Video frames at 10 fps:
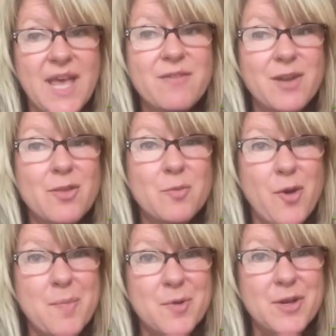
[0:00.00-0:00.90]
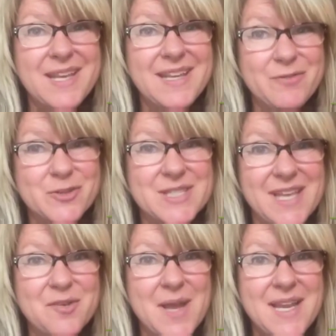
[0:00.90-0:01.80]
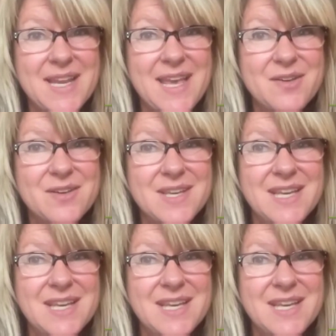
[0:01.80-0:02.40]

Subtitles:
I have another property for sale right now